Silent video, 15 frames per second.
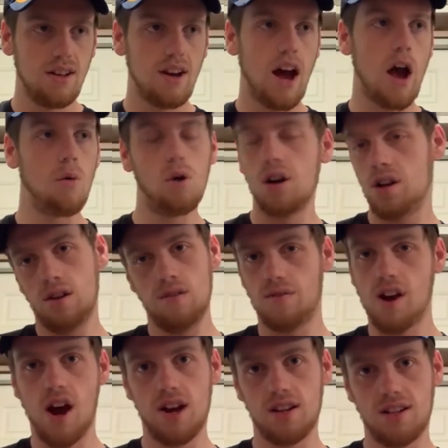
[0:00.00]
I wouldn't have
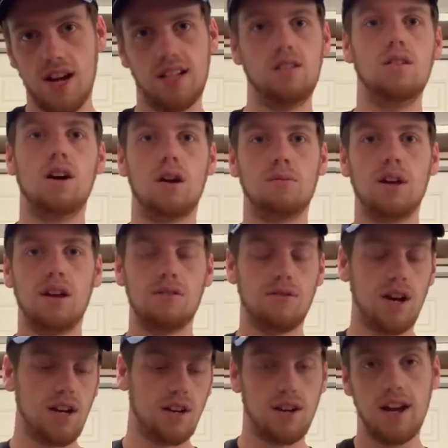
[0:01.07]
got it tattooed on me if
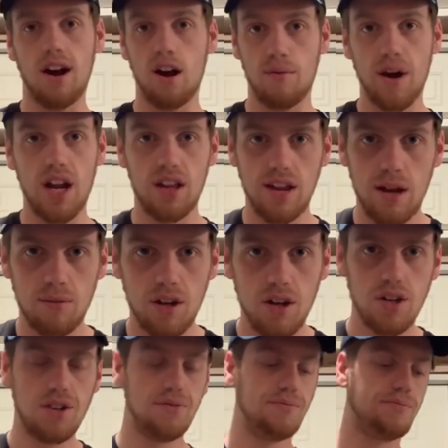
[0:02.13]
I didn't care about it that
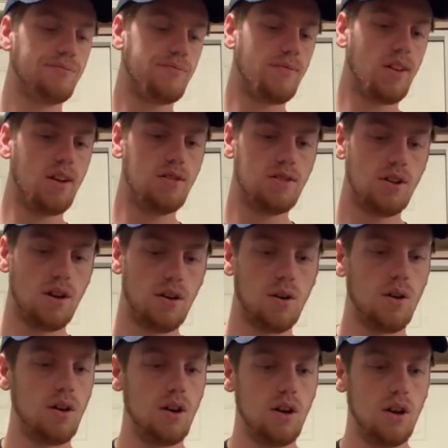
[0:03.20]
much. So,